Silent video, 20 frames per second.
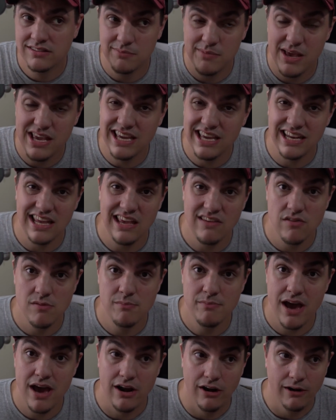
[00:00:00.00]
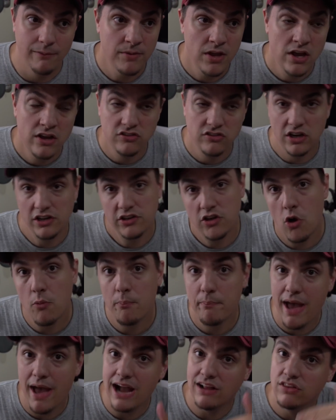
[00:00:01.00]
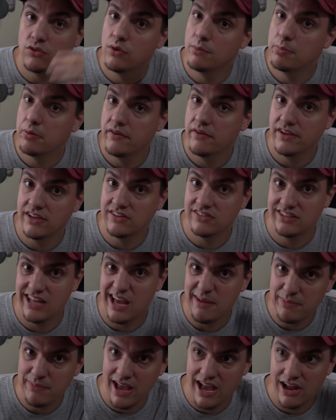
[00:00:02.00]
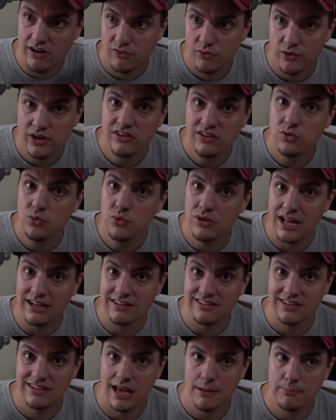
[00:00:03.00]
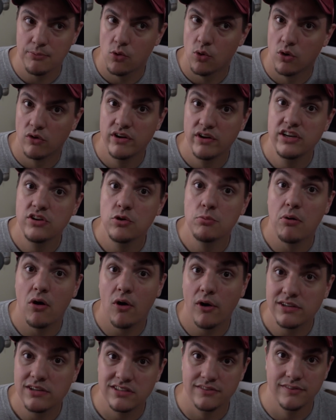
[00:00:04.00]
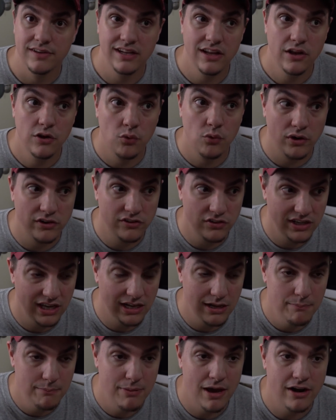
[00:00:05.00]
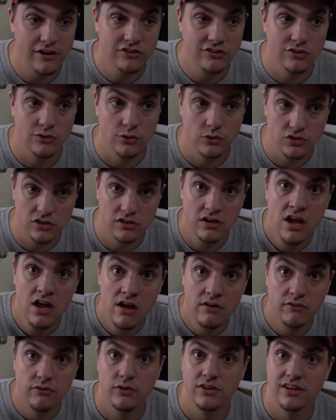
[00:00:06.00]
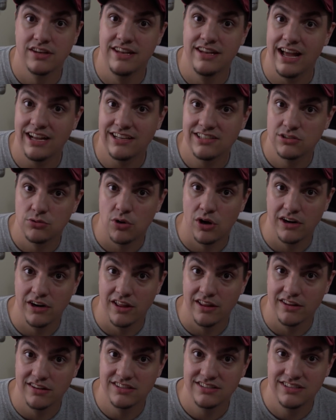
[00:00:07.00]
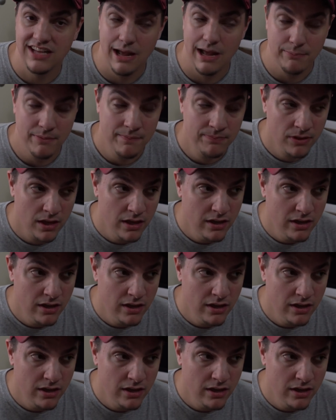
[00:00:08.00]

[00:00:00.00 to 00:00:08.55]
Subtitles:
to make it even better. So I'd go back to a previous step and redo that step or redo parts of it in order to get a better solution for the next start of the step.